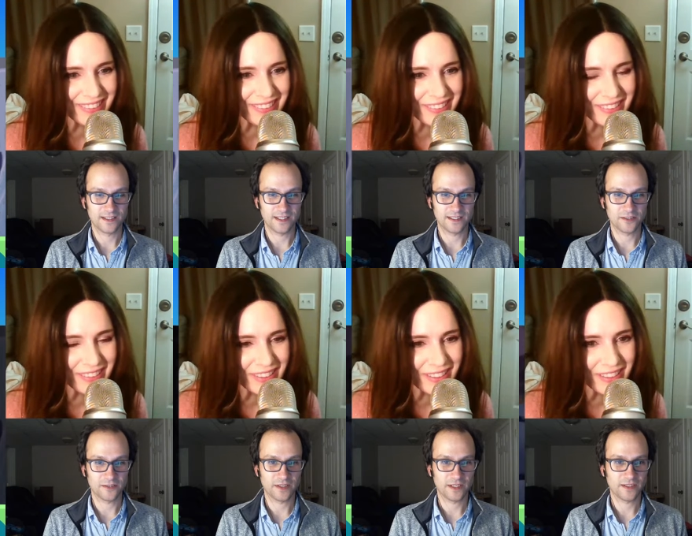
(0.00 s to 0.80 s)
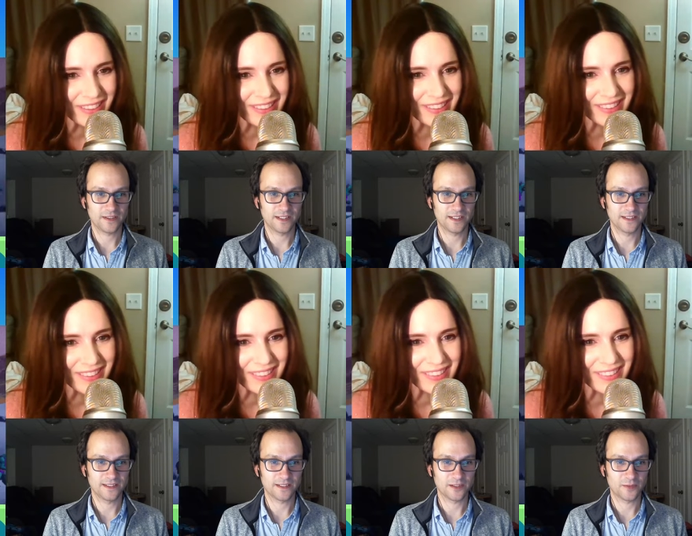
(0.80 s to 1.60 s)
Speaker 1: All right, so if I go here
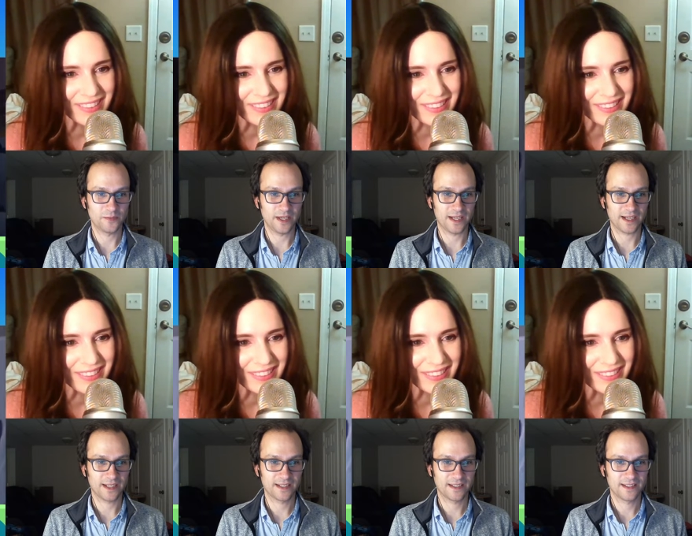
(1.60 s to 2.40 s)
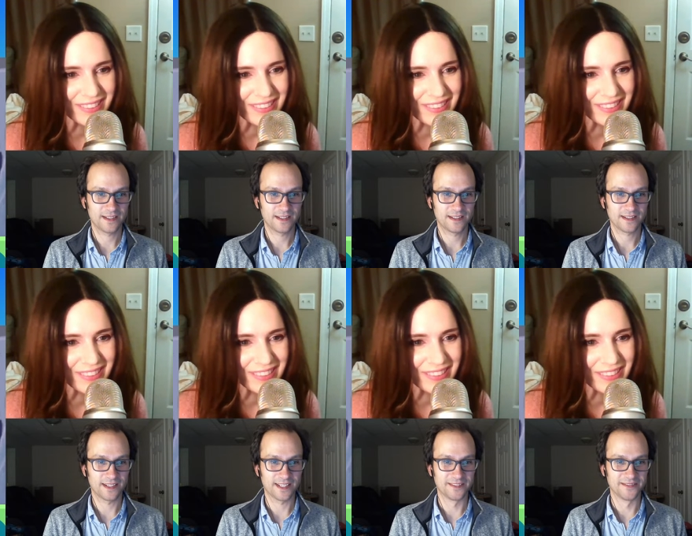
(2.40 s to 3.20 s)
and then go back,
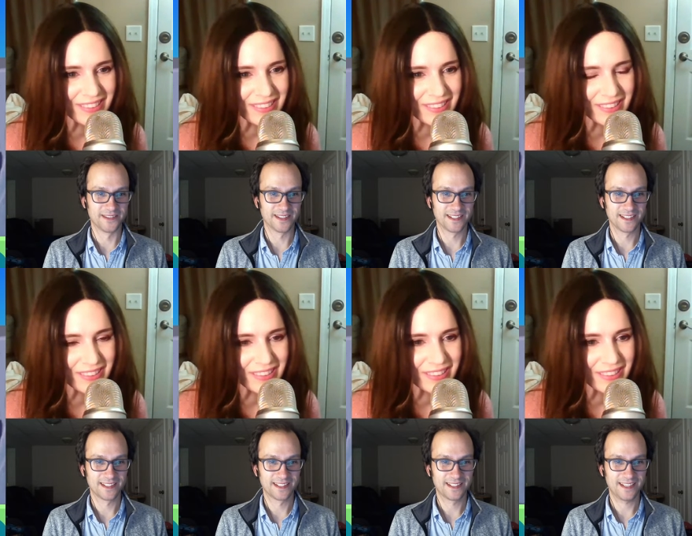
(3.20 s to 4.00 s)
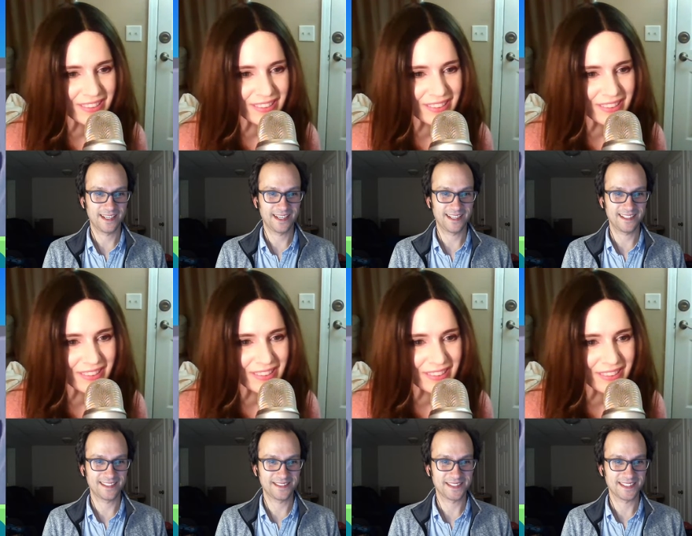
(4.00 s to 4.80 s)
can I get more? Hey,
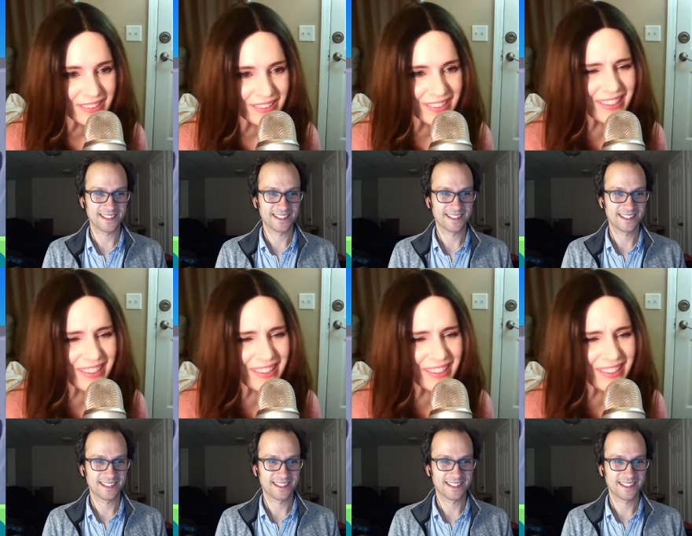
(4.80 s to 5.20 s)
snowballs.